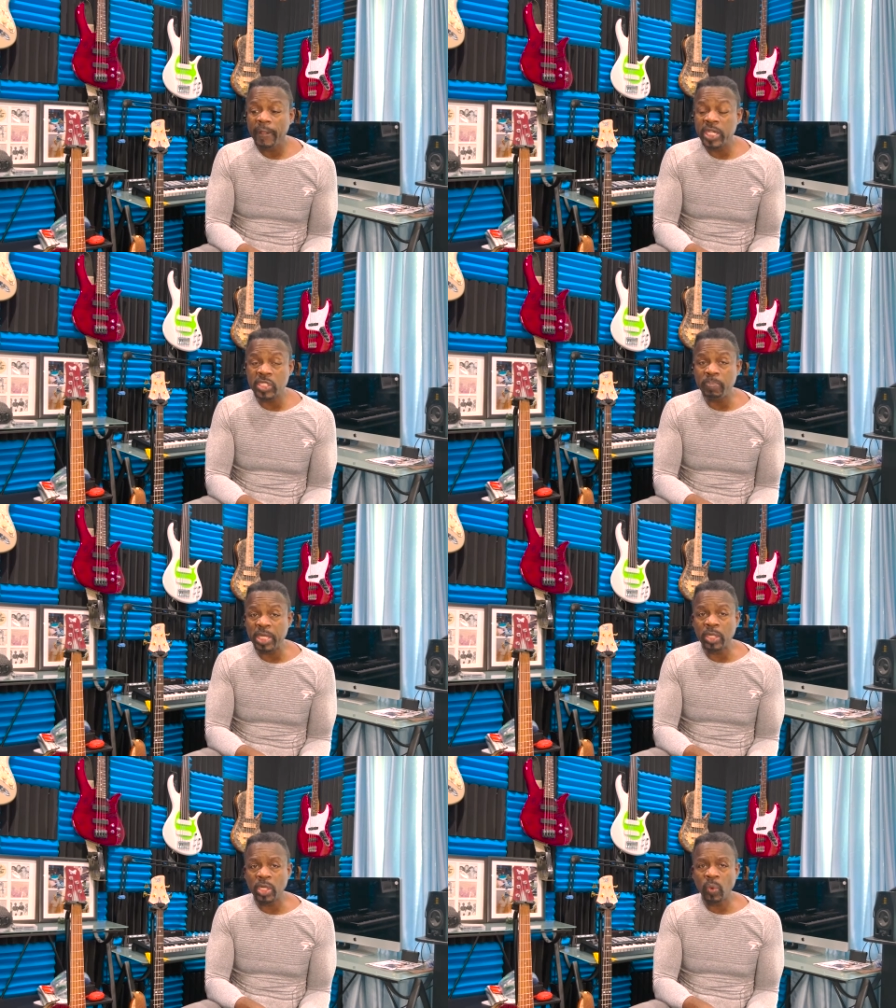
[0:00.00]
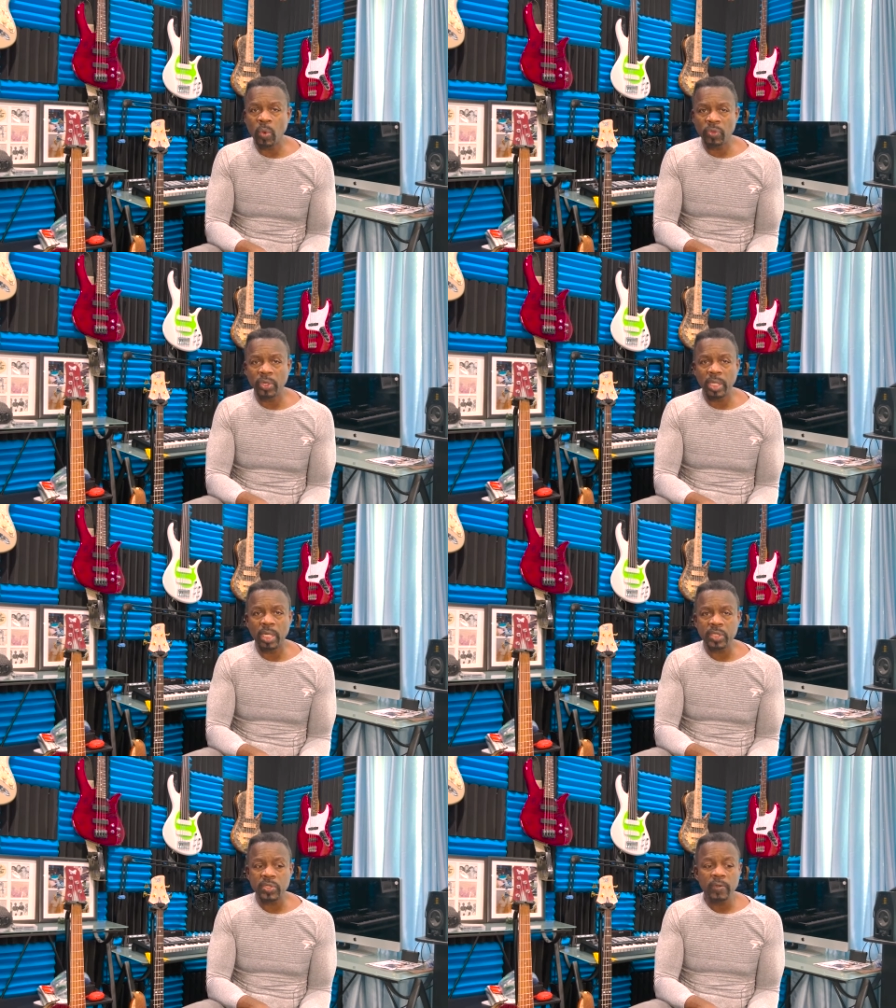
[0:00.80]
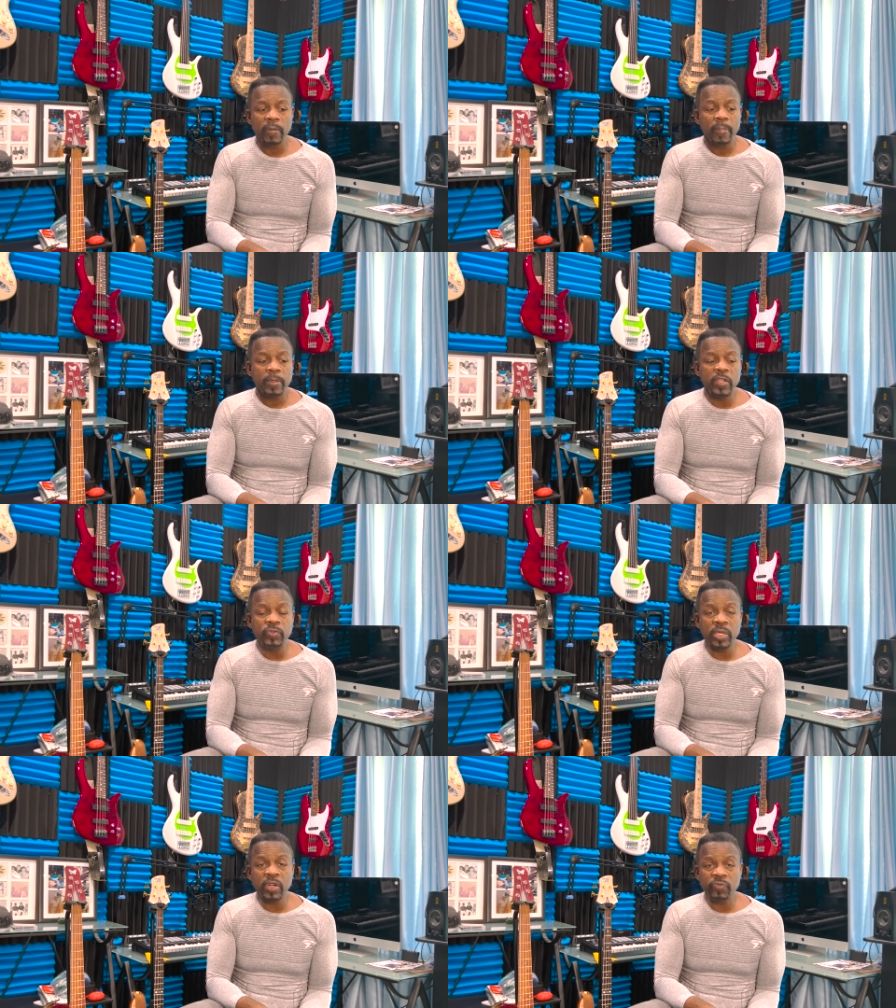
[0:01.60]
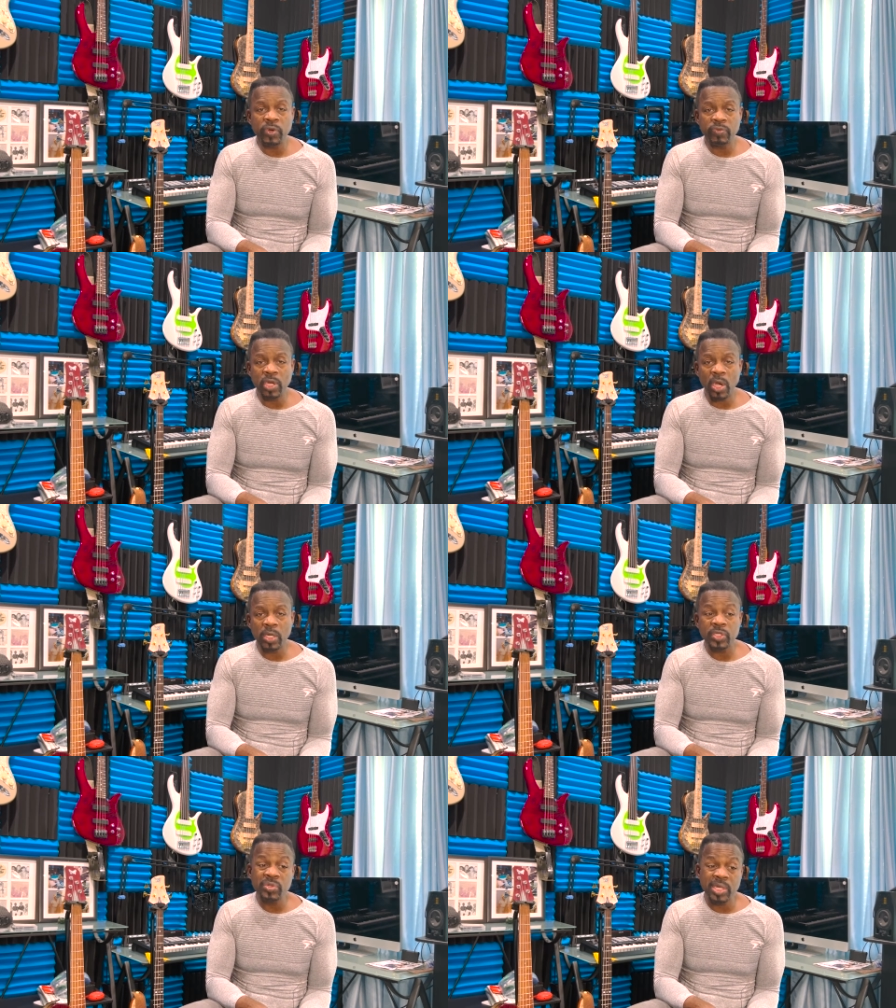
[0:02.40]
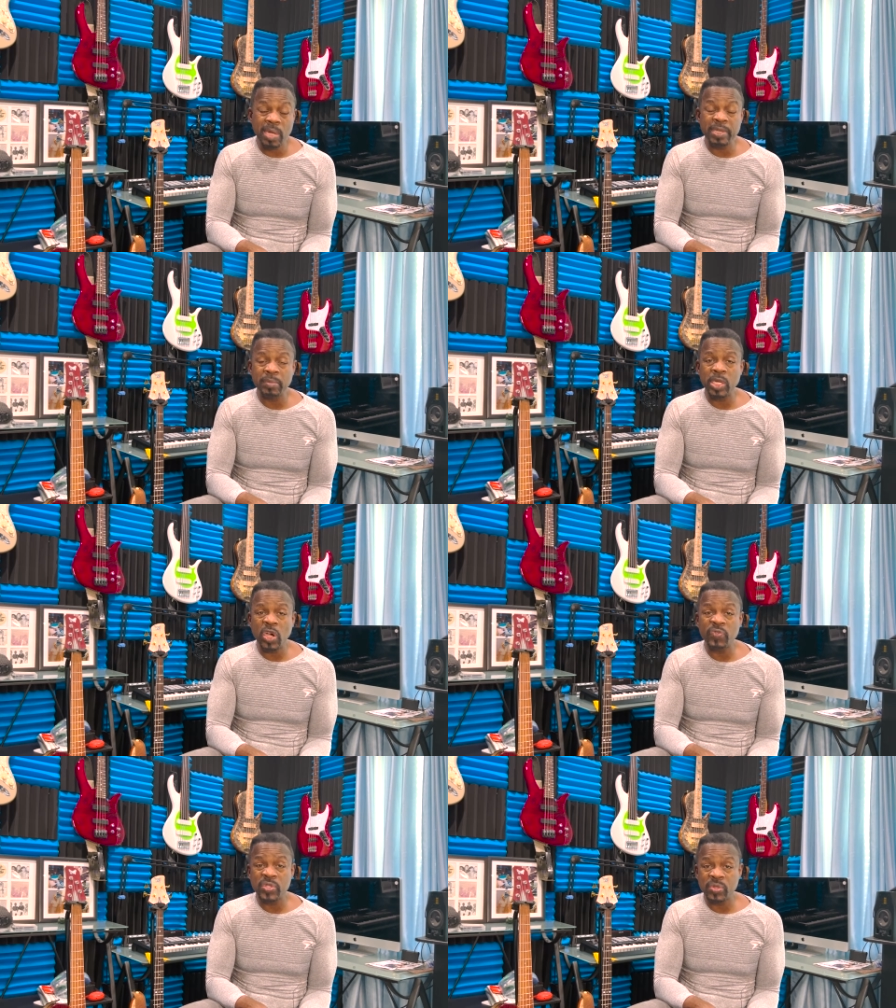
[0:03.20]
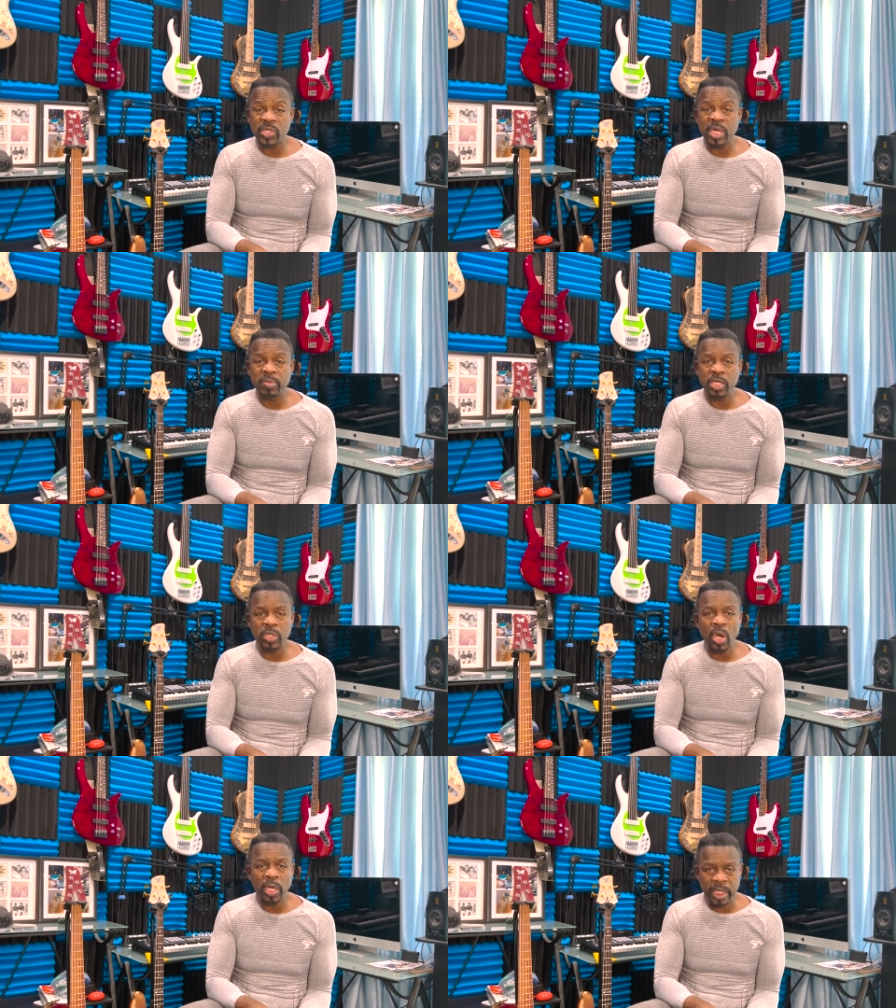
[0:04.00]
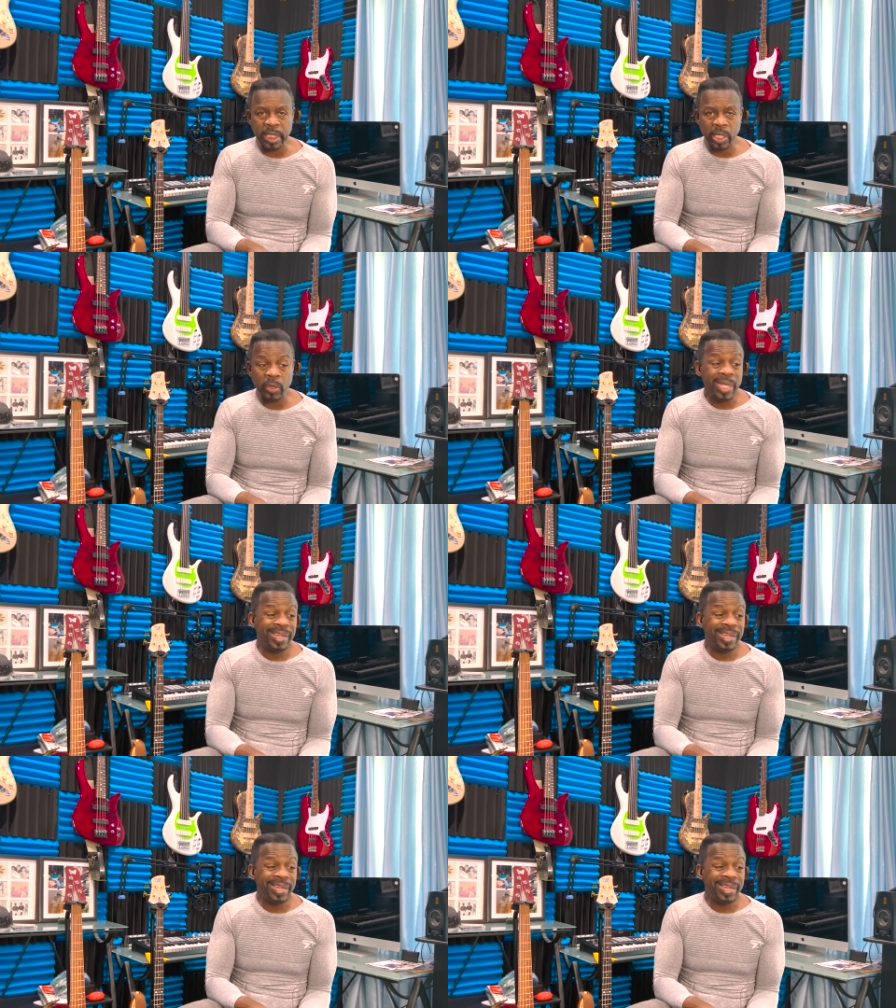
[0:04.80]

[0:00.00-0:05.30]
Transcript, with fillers: is a bit unorthodox. If you get a fear of dogs and you come into my office, there's going to be a dog in there.